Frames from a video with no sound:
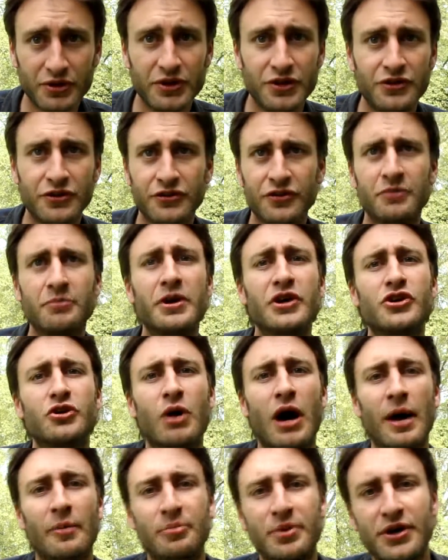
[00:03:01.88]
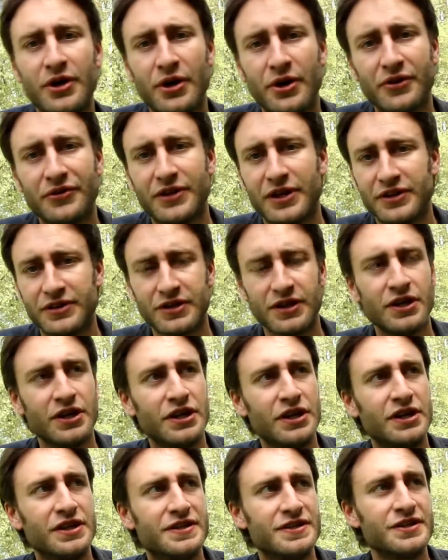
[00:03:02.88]
it doesn't make you happier, that
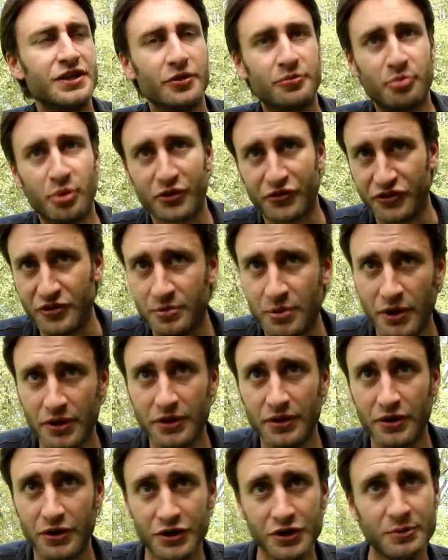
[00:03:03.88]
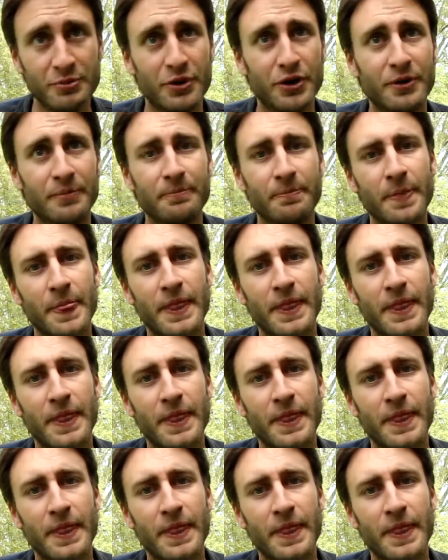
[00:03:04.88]
it's not possible anymore,